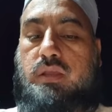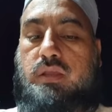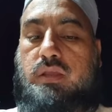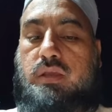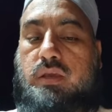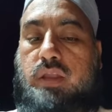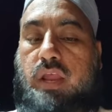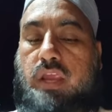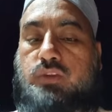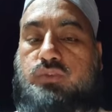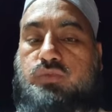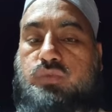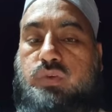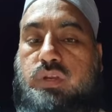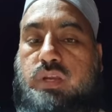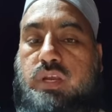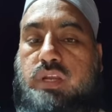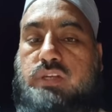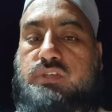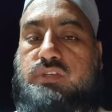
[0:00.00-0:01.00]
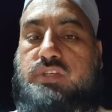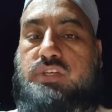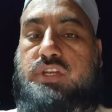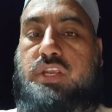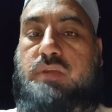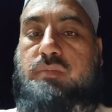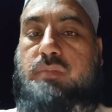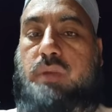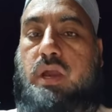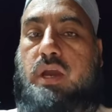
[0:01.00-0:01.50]
Write your country
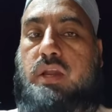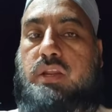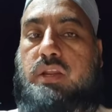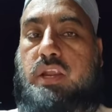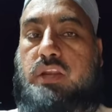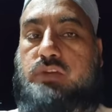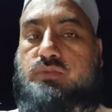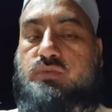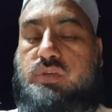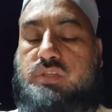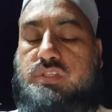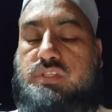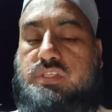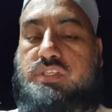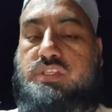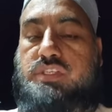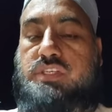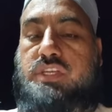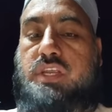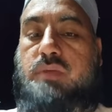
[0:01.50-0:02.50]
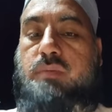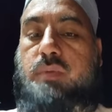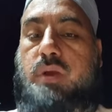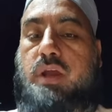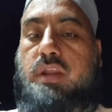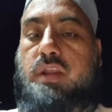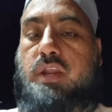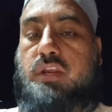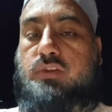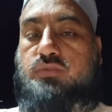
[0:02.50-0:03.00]
name or write your city name or
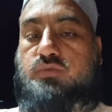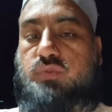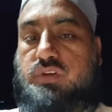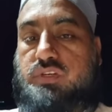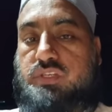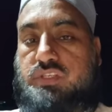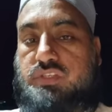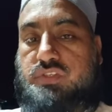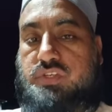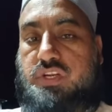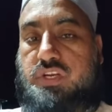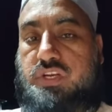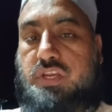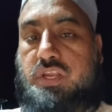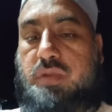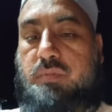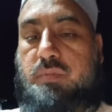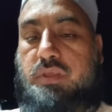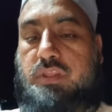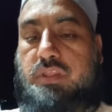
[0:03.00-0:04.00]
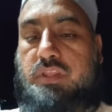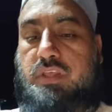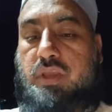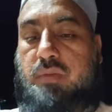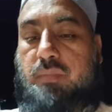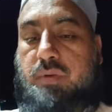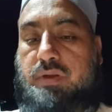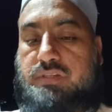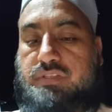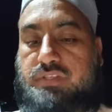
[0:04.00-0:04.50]
write your district name in the
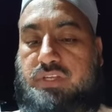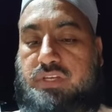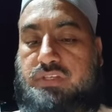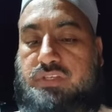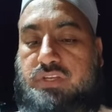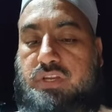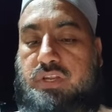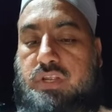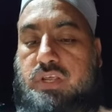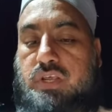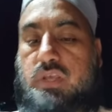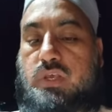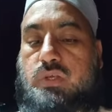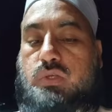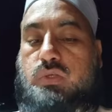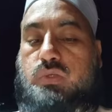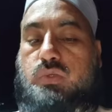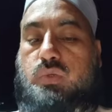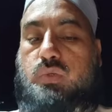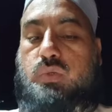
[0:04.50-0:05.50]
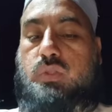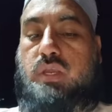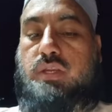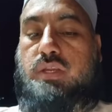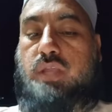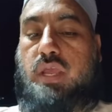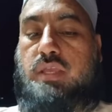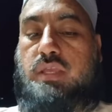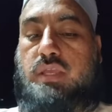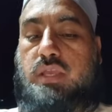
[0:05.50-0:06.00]
comment section so that
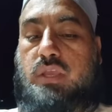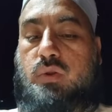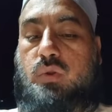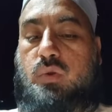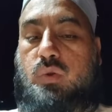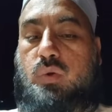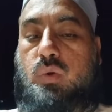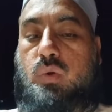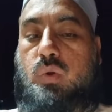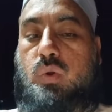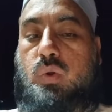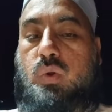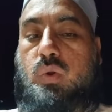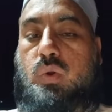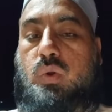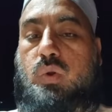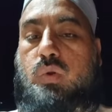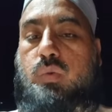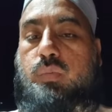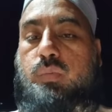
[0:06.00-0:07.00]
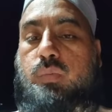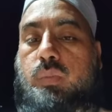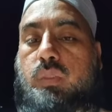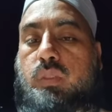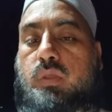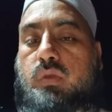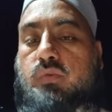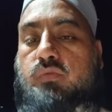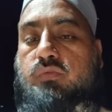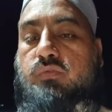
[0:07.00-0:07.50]
I can know
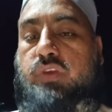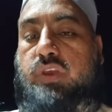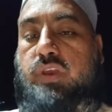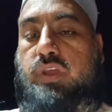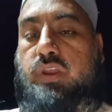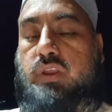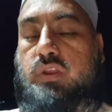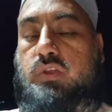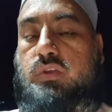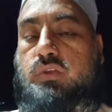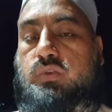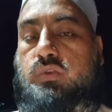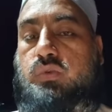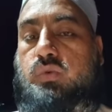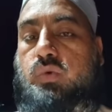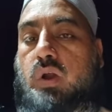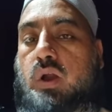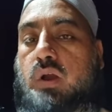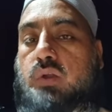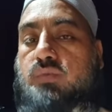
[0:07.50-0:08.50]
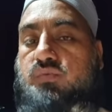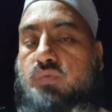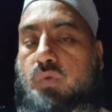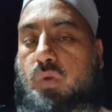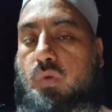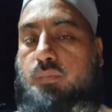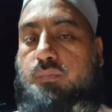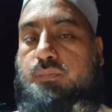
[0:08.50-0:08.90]
where you are from.